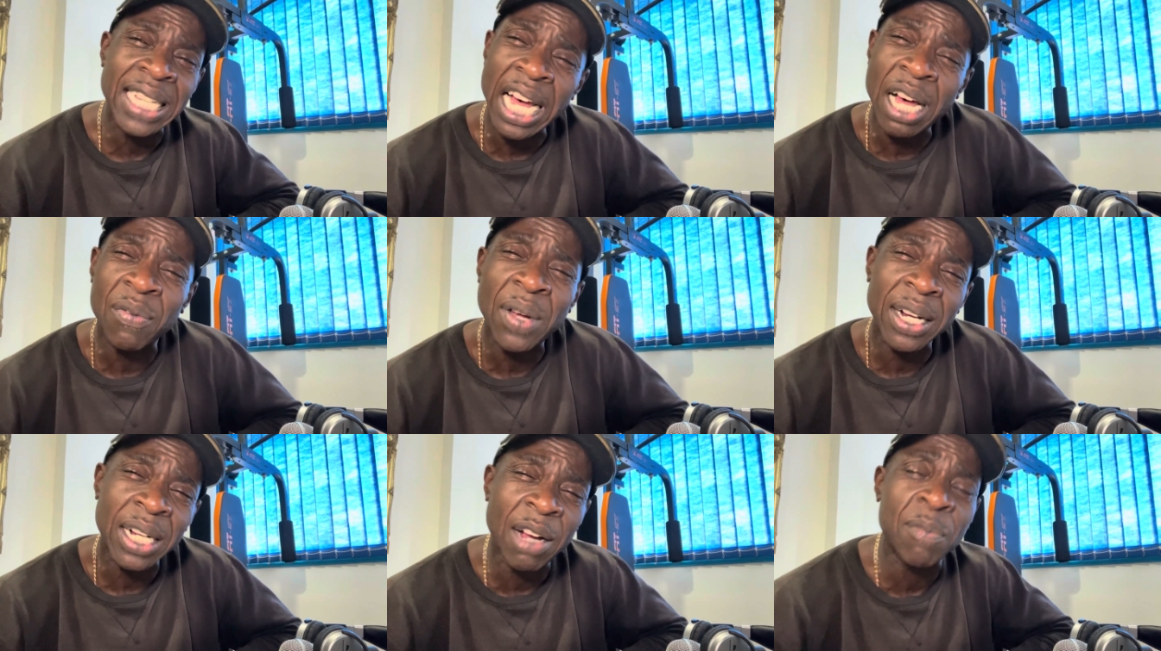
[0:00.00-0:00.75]
out of
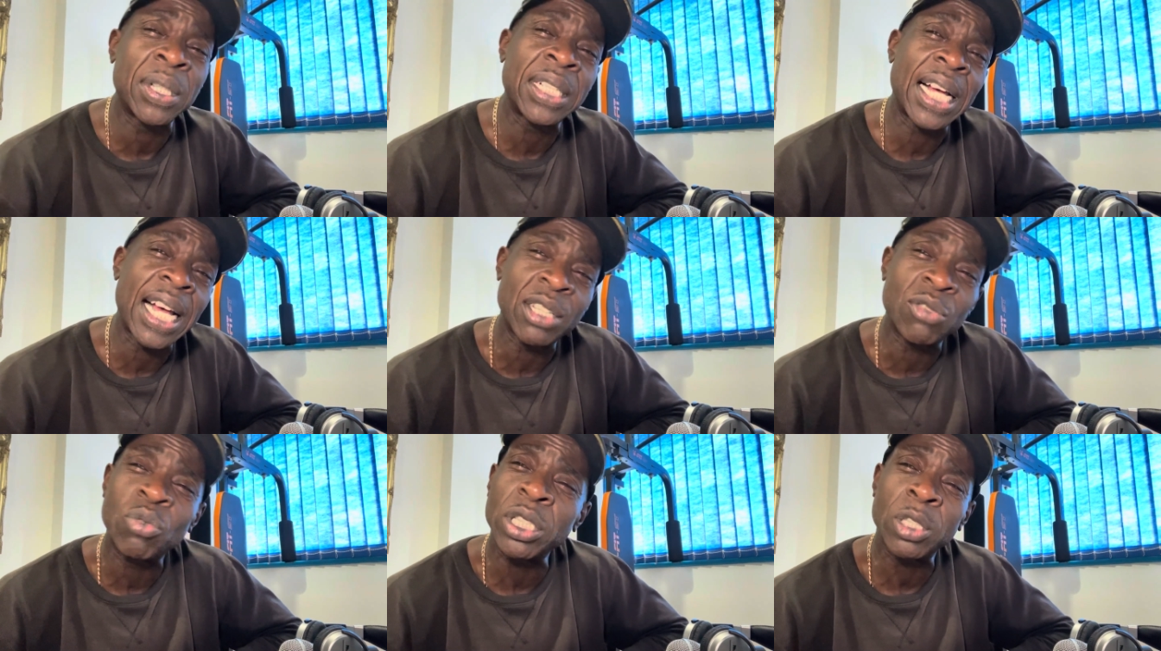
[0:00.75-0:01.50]
our government yet as
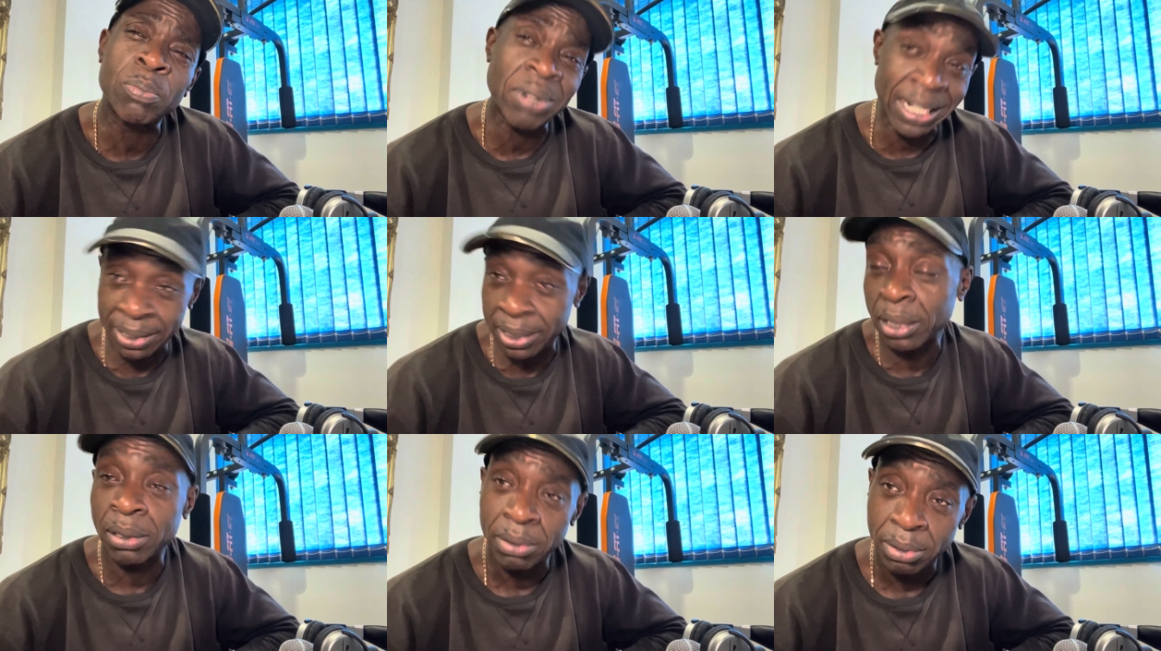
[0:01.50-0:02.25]
Richard
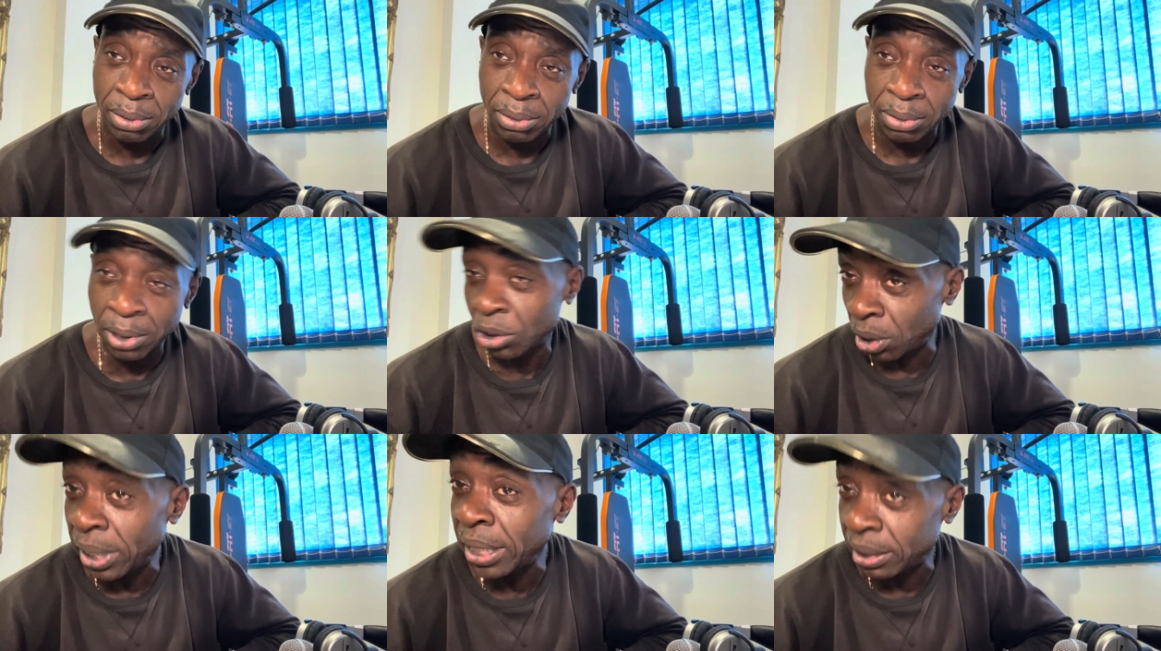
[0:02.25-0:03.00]
Branson. Because you
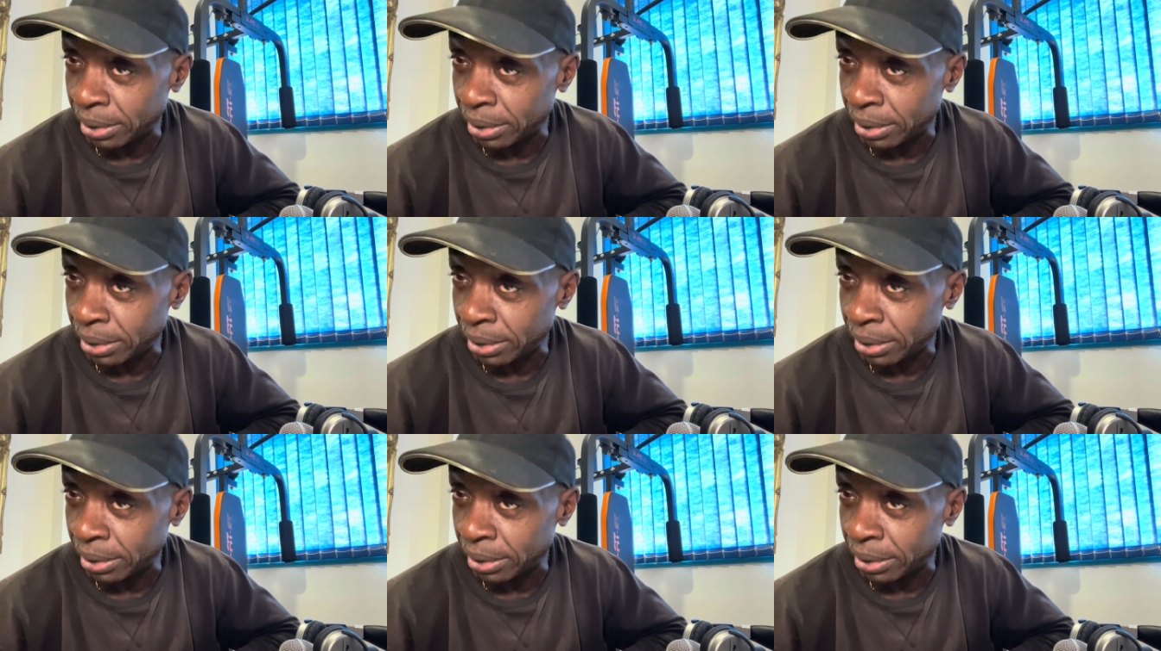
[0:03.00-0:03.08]
know, he does